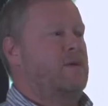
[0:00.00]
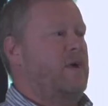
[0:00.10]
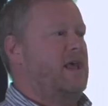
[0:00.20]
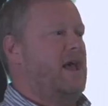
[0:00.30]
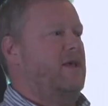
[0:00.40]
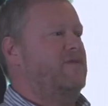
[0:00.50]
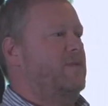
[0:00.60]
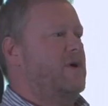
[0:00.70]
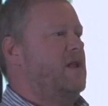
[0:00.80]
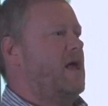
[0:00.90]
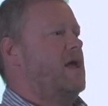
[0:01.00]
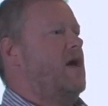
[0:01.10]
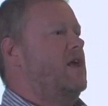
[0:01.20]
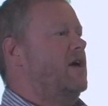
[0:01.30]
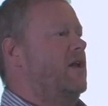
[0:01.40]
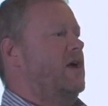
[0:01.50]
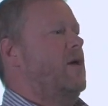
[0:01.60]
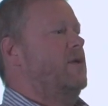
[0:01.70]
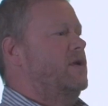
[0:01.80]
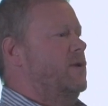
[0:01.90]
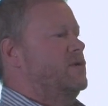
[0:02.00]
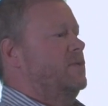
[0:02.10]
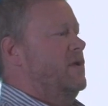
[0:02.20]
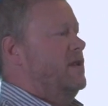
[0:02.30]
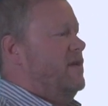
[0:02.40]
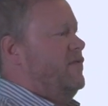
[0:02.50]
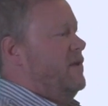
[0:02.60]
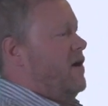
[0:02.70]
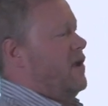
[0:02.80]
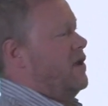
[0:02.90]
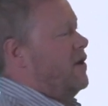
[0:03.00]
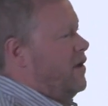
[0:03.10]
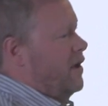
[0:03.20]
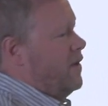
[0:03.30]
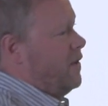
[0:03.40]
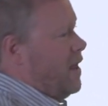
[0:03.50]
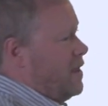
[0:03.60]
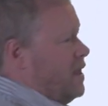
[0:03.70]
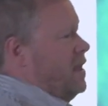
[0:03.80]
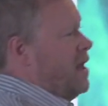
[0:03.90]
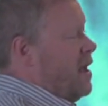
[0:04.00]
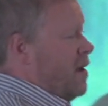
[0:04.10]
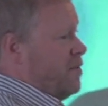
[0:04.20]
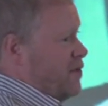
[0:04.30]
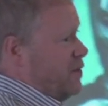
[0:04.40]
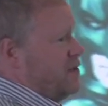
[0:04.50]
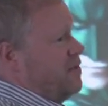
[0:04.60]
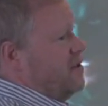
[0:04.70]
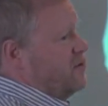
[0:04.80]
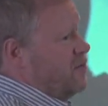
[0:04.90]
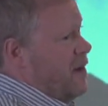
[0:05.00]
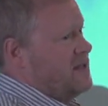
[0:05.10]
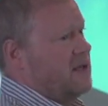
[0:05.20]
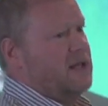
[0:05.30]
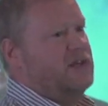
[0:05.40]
when you get in for work. Like, are you going to go and do something different? Are you going to go and, like, do something that's dramatically